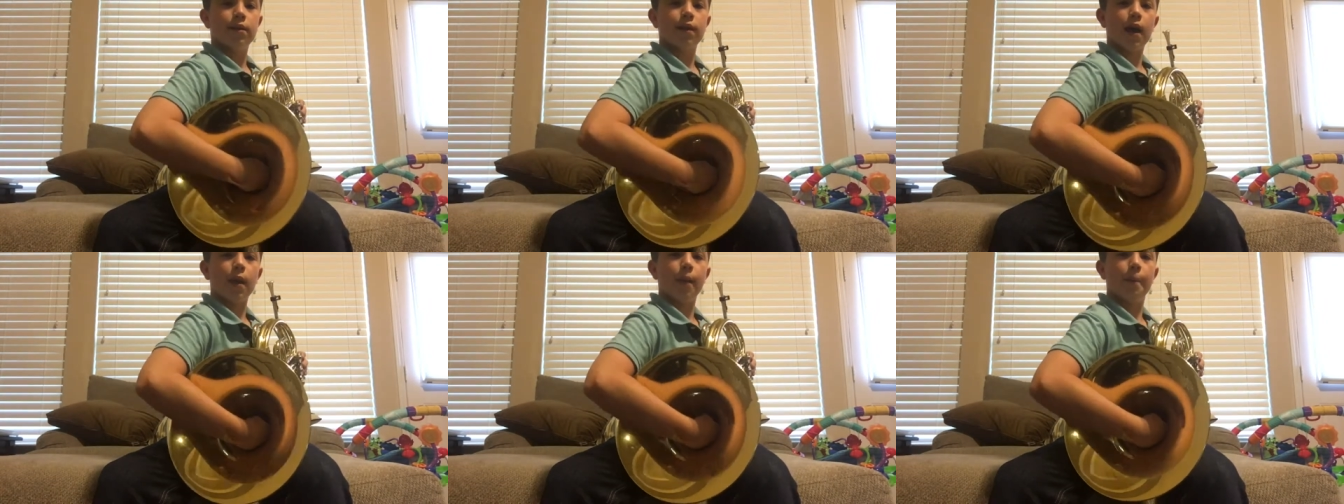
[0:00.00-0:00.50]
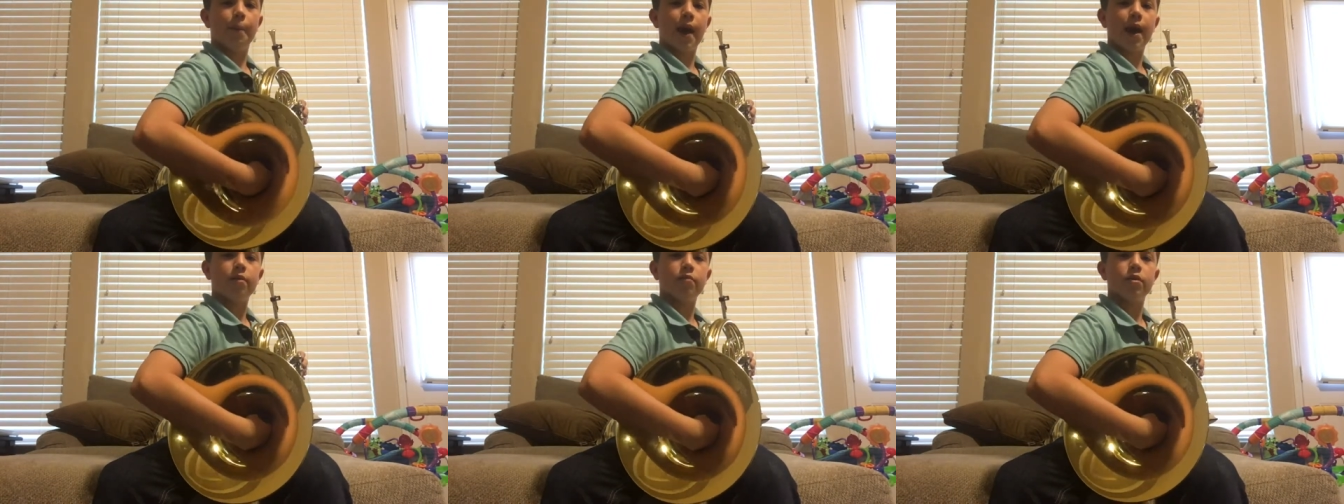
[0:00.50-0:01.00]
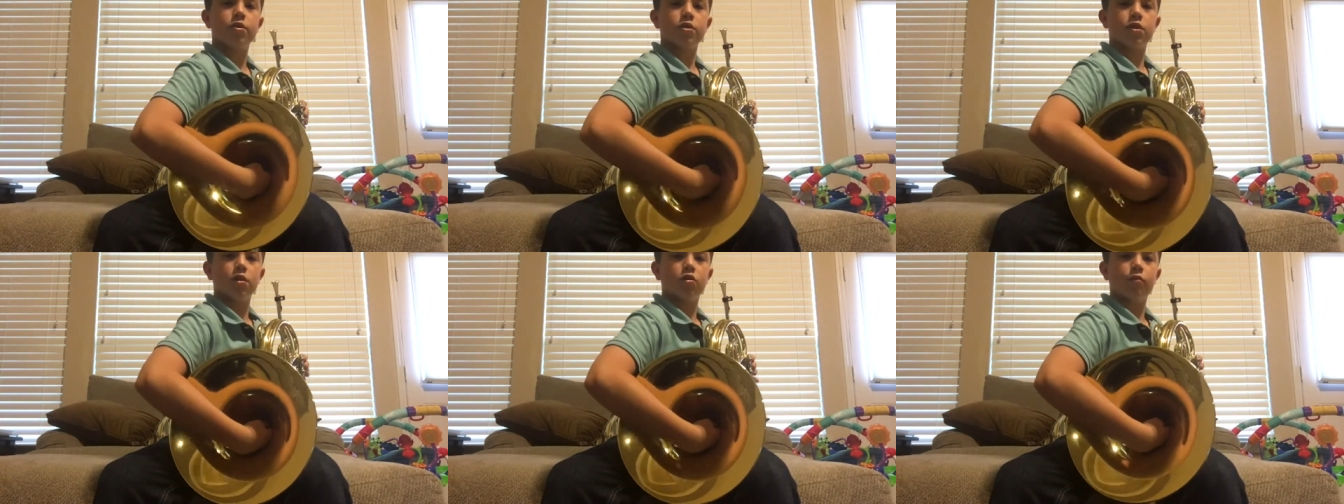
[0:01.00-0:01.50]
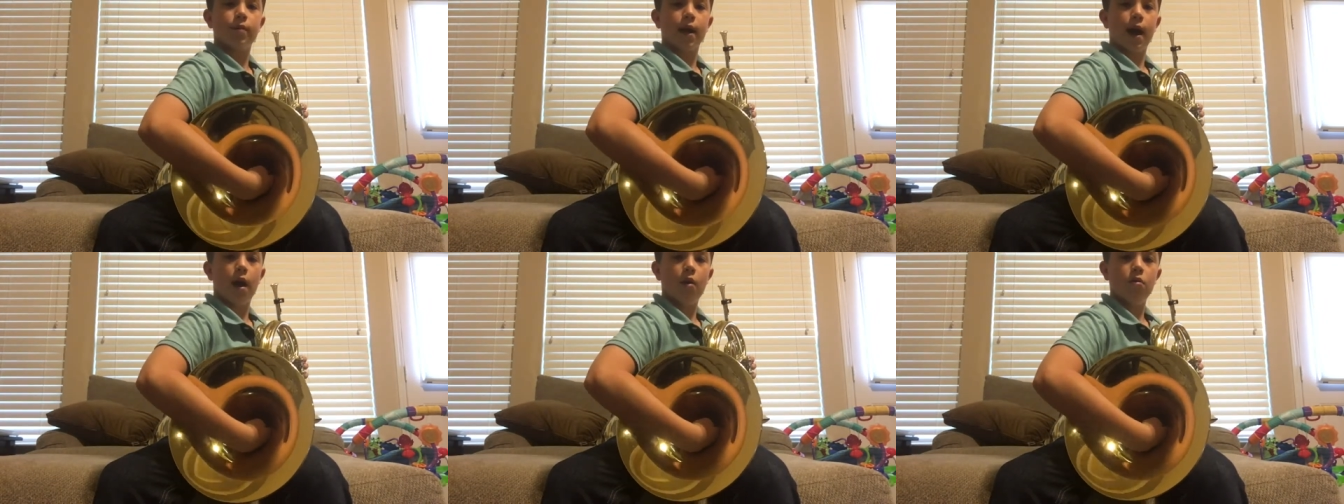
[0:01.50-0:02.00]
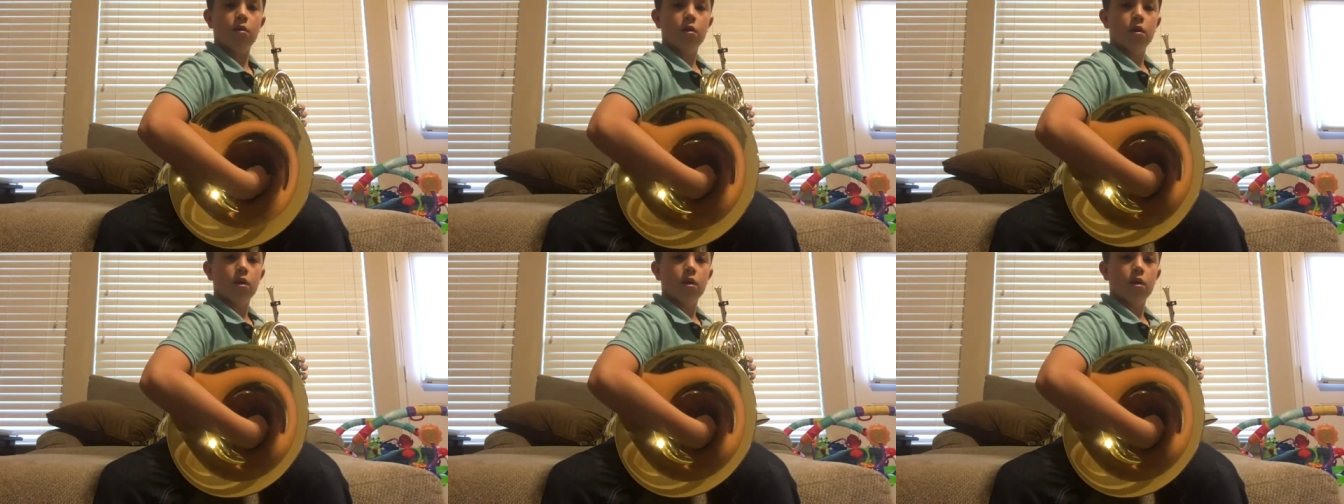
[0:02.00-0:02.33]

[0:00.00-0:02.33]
inside on the back of it, just a little bit out